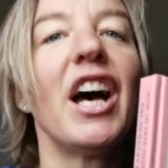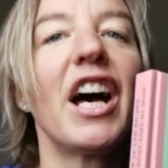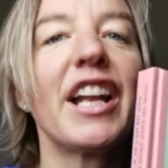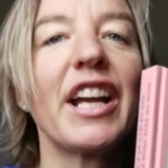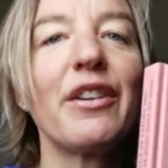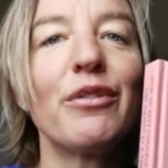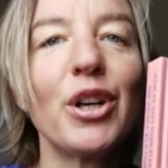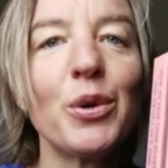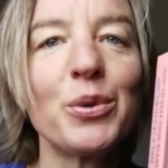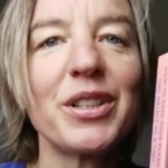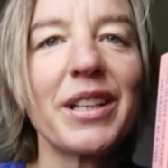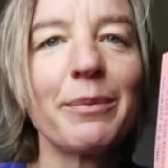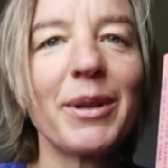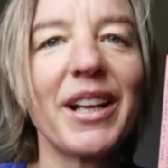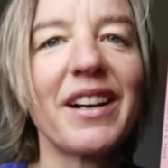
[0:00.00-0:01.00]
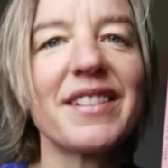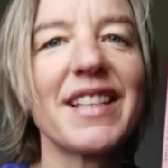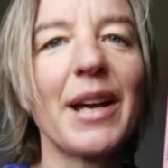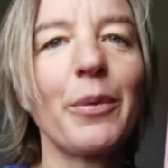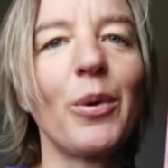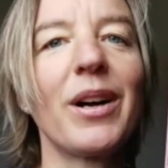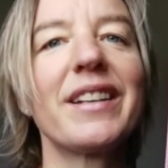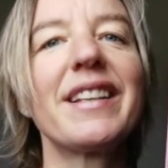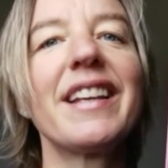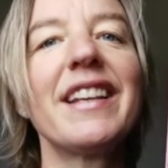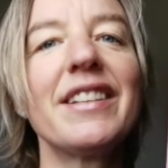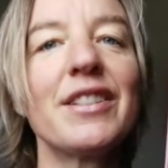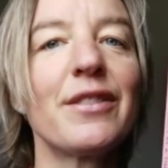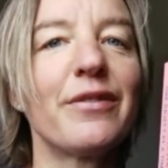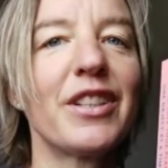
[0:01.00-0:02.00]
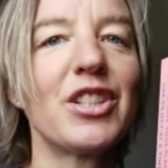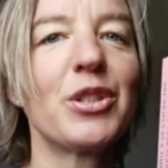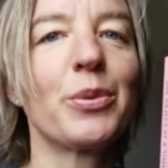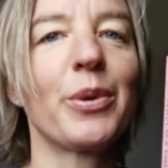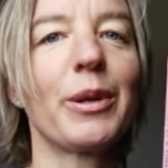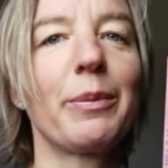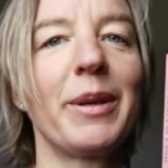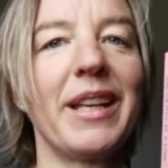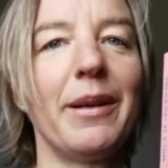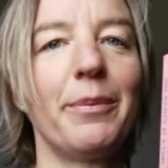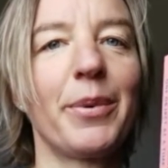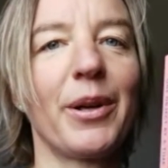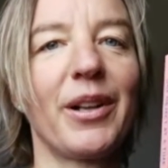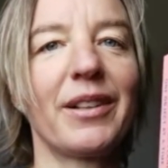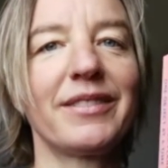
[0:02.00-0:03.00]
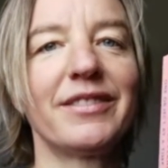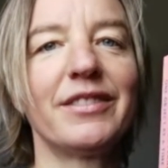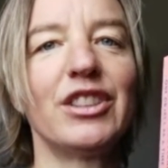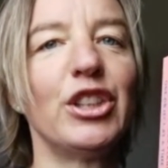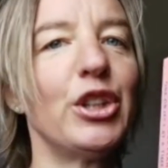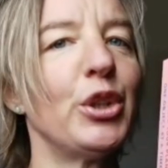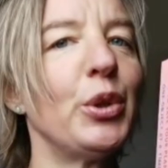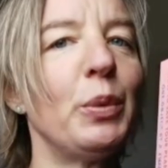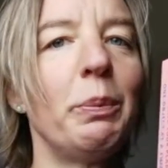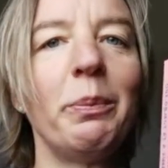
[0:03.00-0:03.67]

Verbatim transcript: and I wrote it because I want individual people you,